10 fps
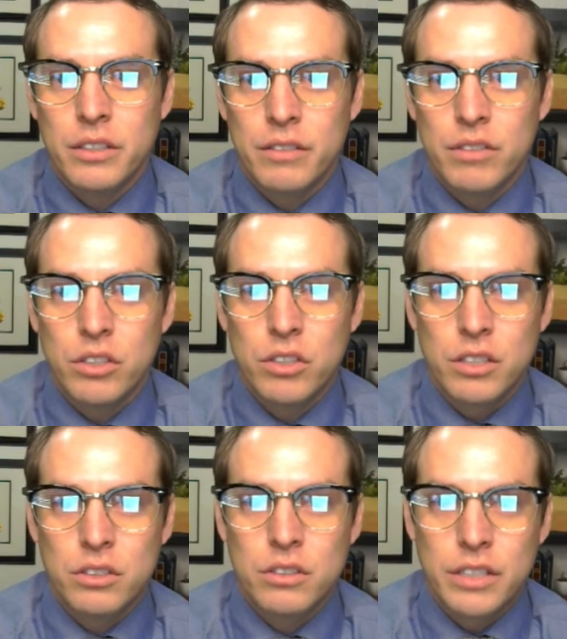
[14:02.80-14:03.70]
the
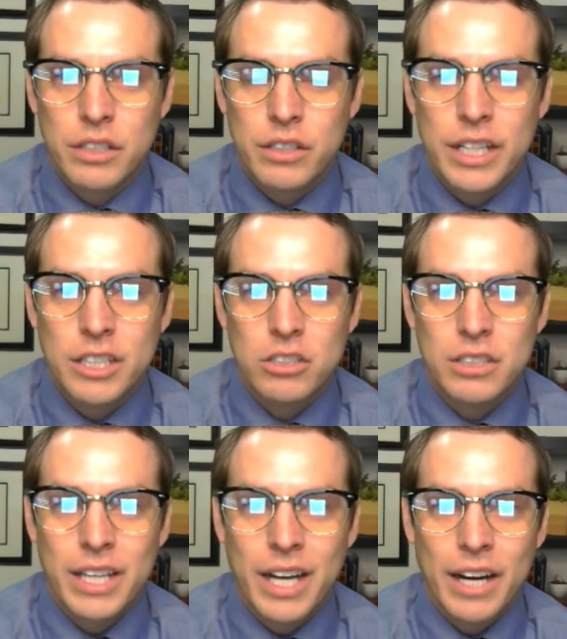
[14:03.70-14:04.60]
drugs to the security agency
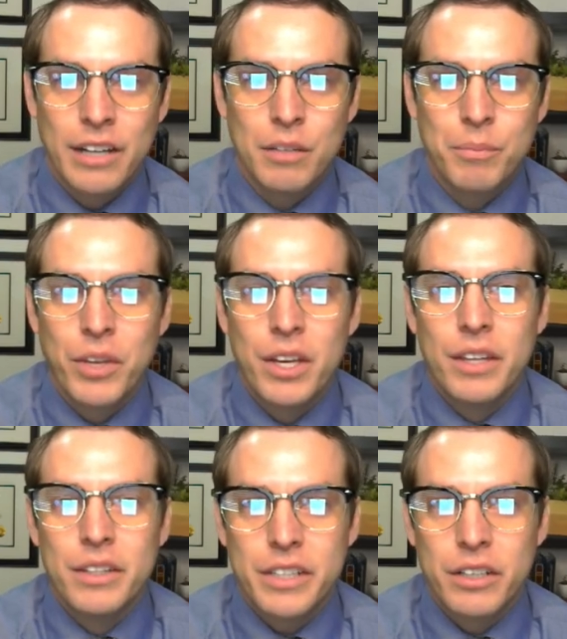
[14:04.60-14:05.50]
that hired him.
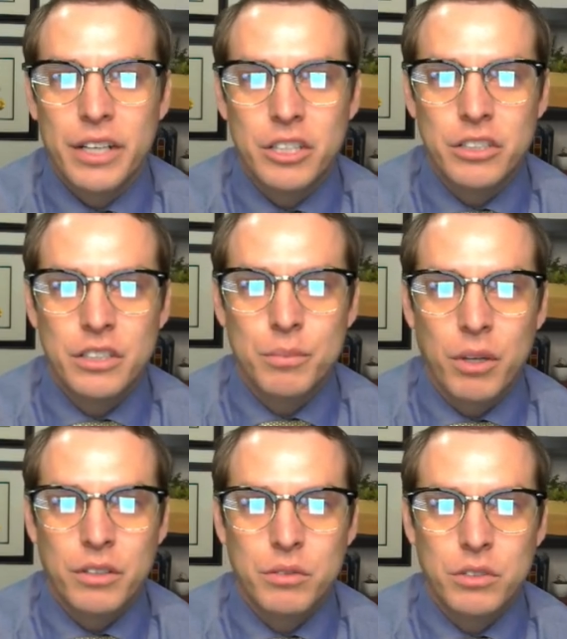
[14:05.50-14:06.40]
The security agency's
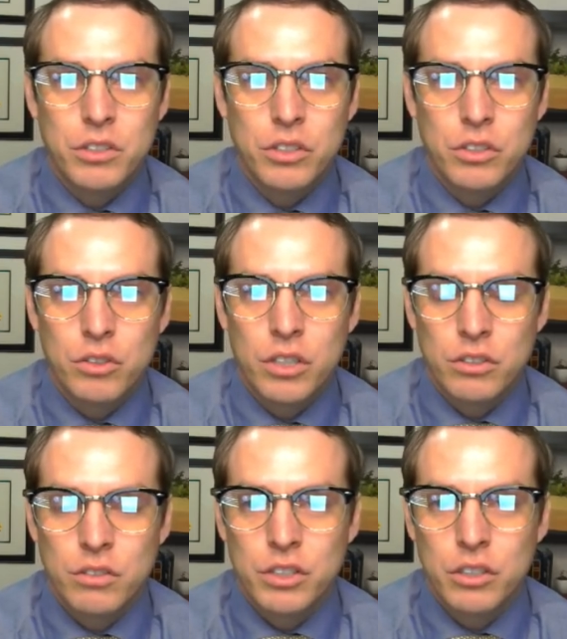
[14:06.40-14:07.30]
policy was to turn the drugs
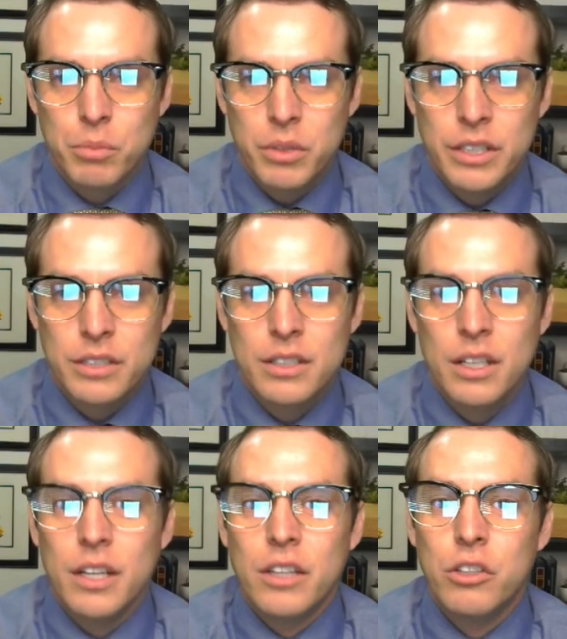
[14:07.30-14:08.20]
over to the police.
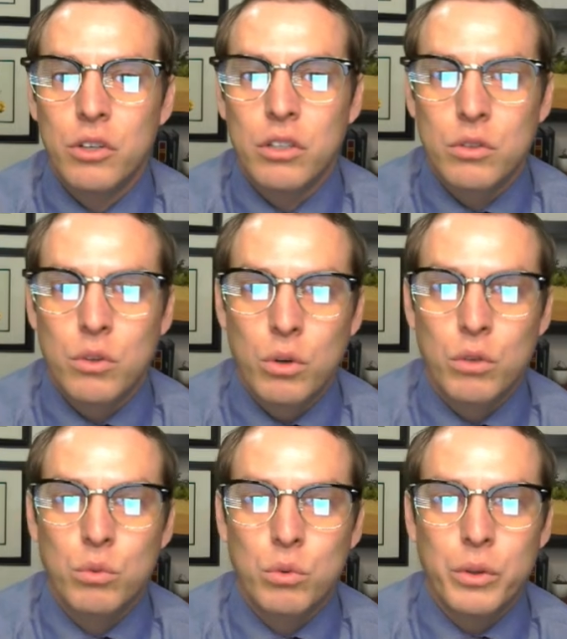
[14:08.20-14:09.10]
The New York court
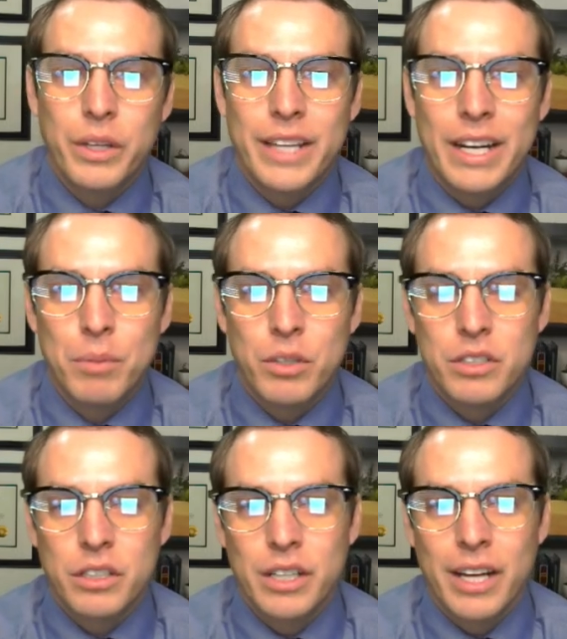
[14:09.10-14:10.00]
ruled that a
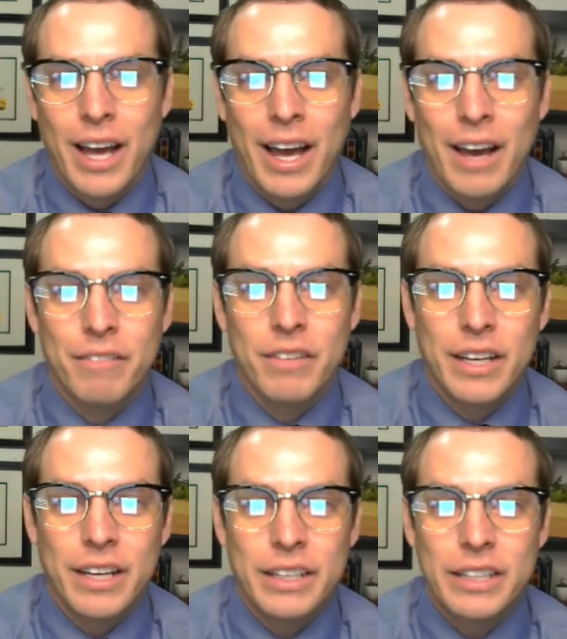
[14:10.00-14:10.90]
person could have
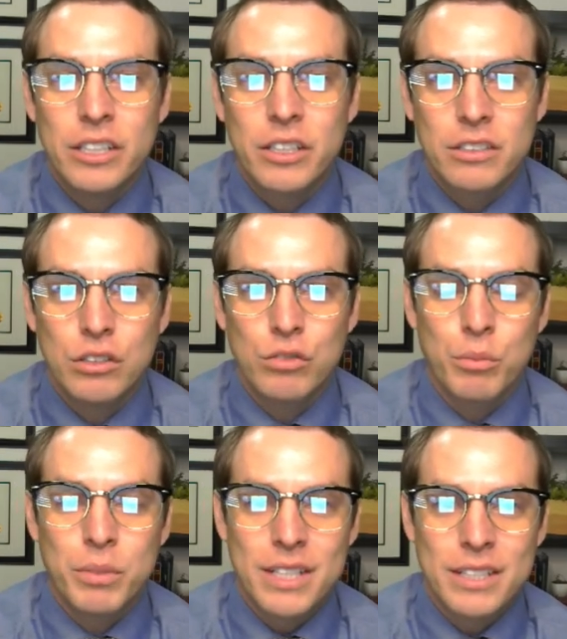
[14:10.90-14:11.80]
a legal excuse for
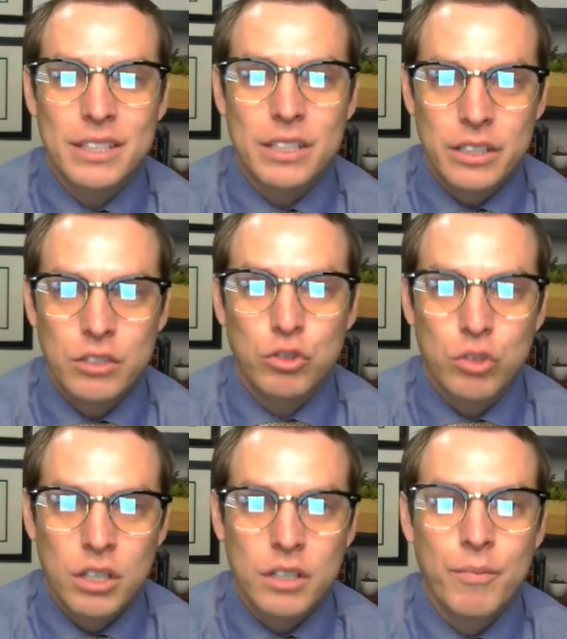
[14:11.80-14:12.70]
possessing a legal
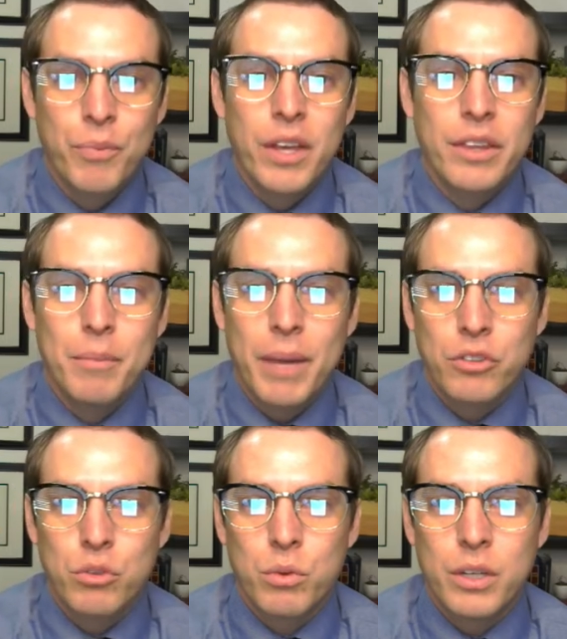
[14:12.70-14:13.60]
drug. The
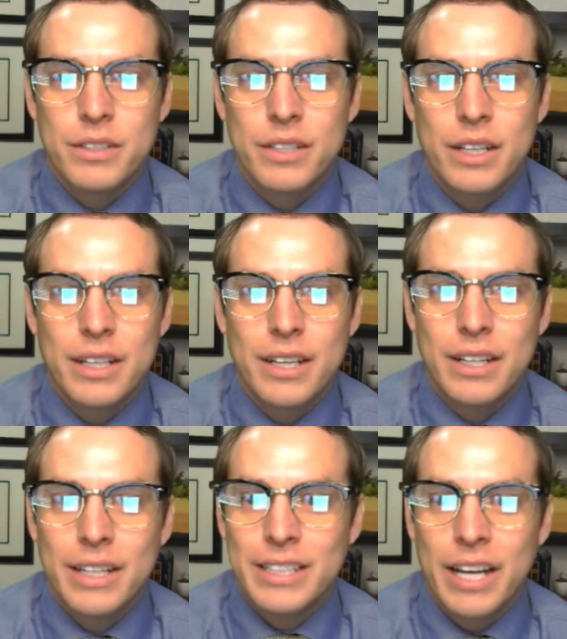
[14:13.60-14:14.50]
bouncer was
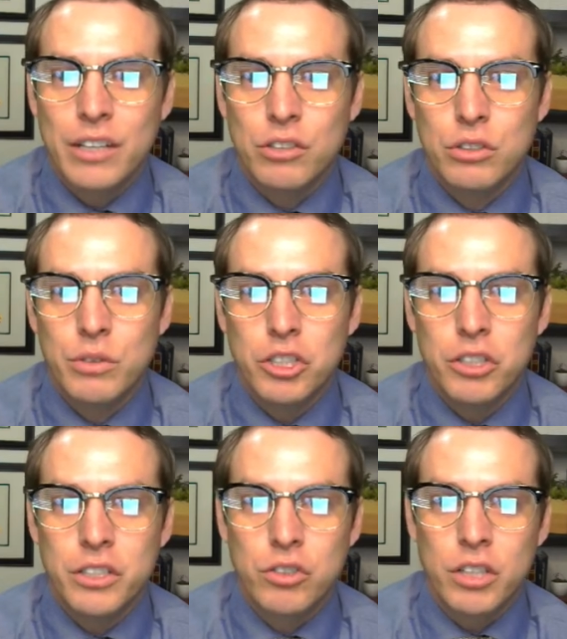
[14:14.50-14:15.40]
entitled to a jury
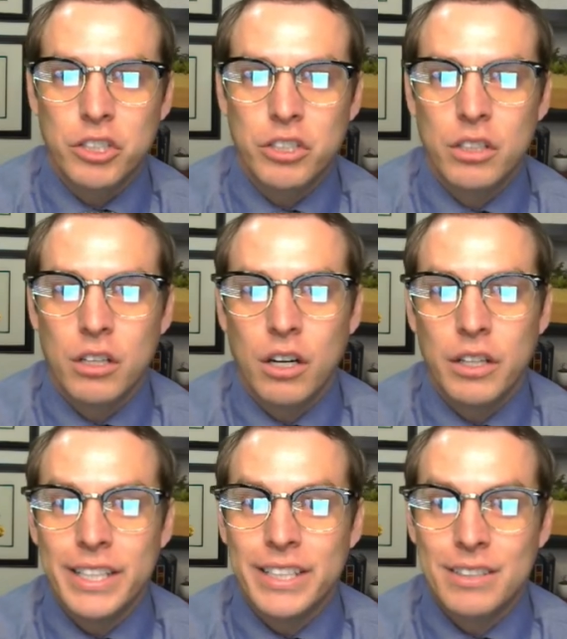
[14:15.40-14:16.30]
instruction on
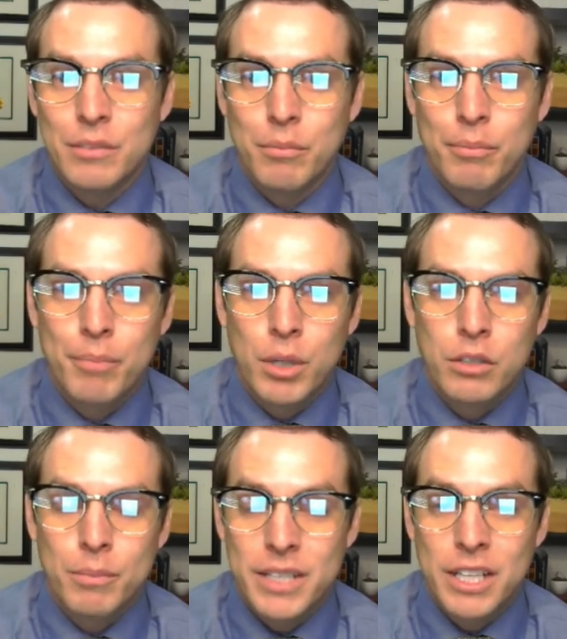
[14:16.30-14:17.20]
innocent
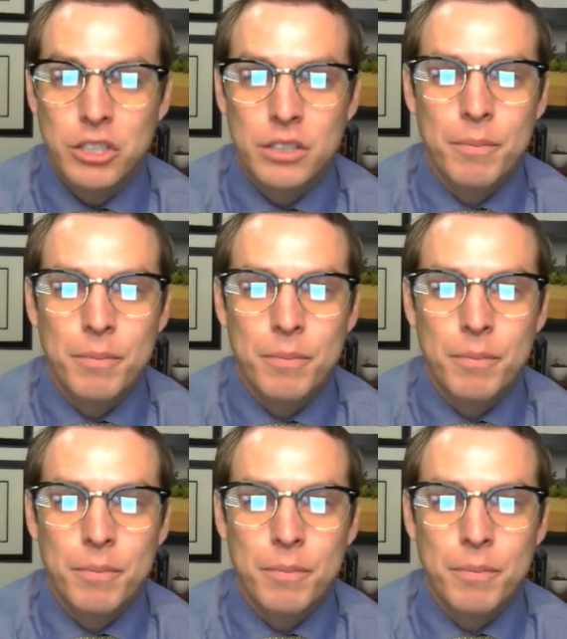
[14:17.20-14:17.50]
possession.